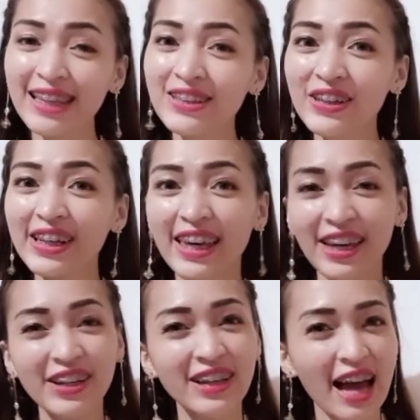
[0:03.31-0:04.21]
and you're
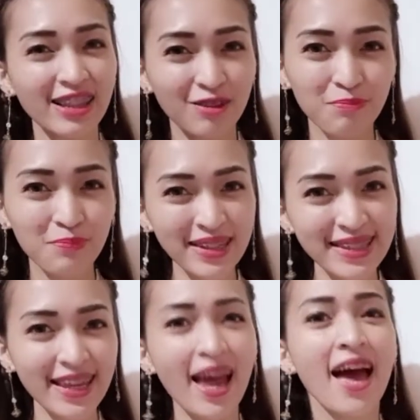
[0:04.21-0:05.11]
here at
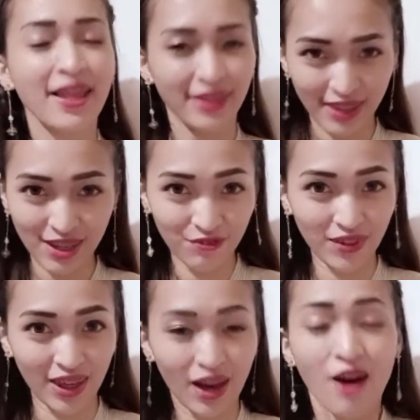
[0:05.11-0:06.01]
MsC TV.